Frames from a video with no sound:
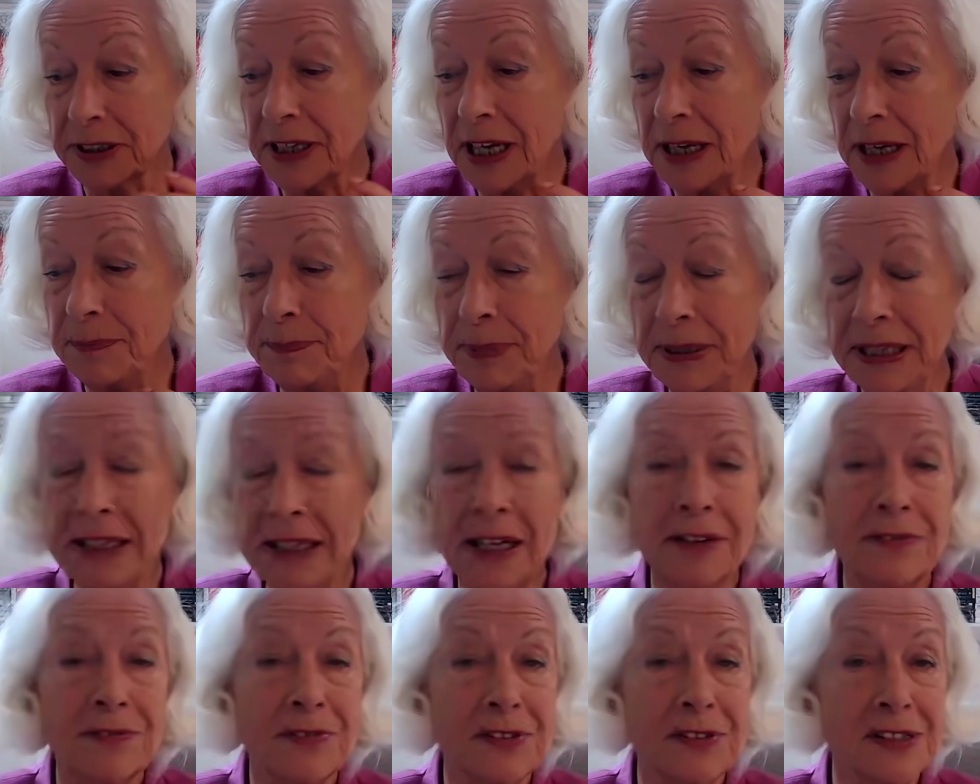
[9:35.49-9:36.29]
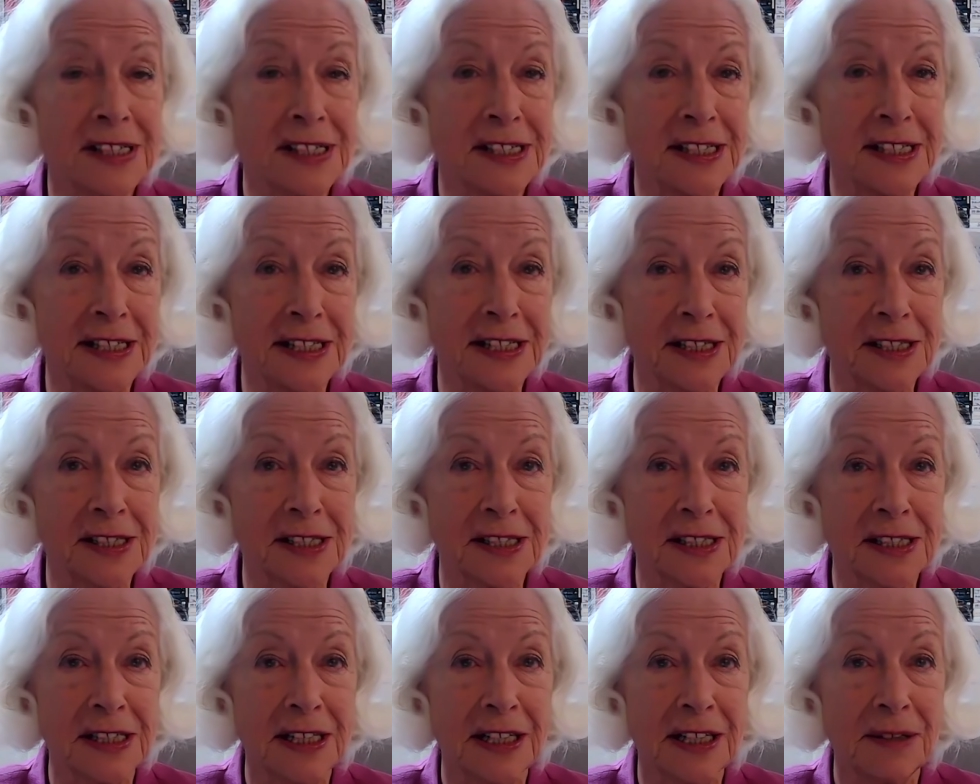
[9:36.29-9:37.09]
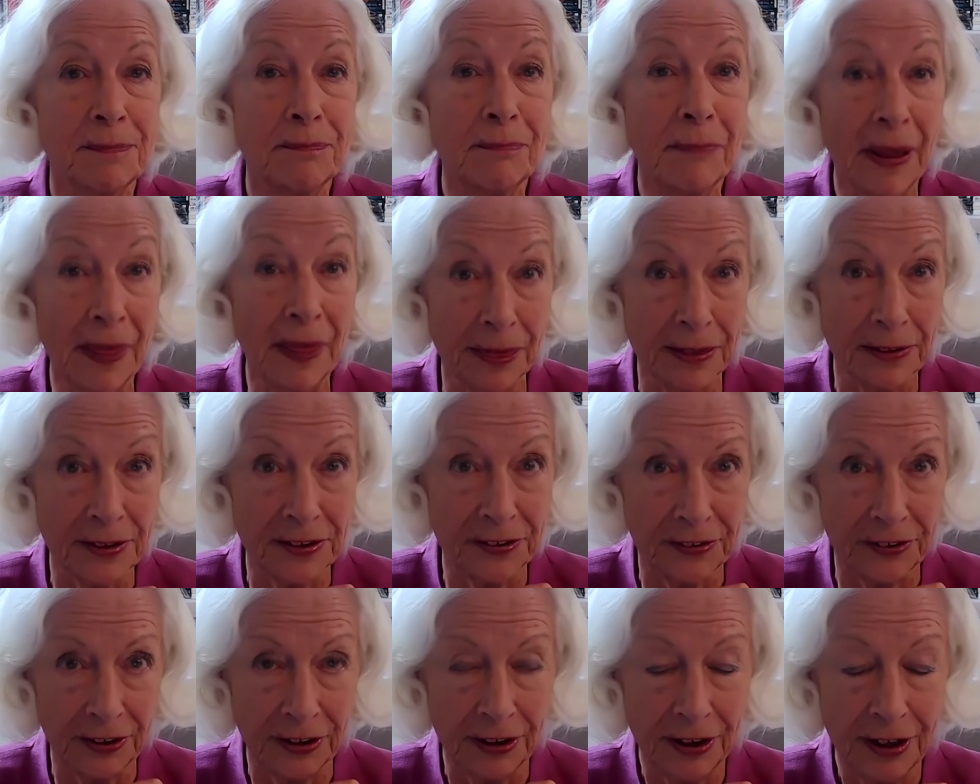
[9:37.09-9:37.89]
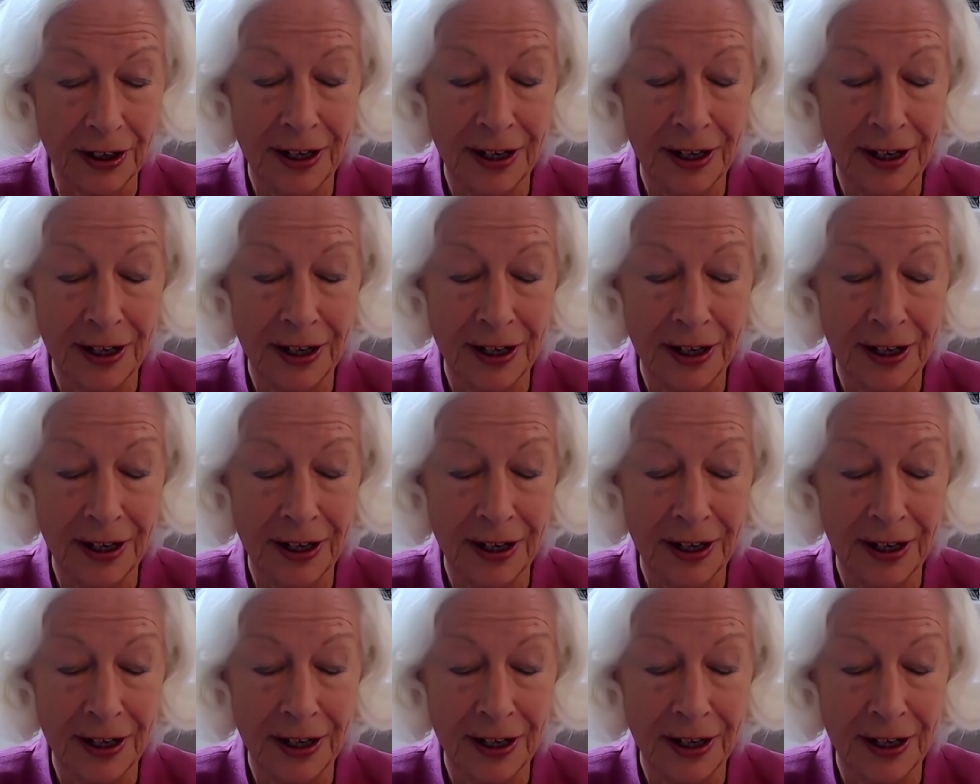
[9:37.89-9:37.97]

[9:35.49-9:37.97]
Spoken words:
They'd been there for 6 months,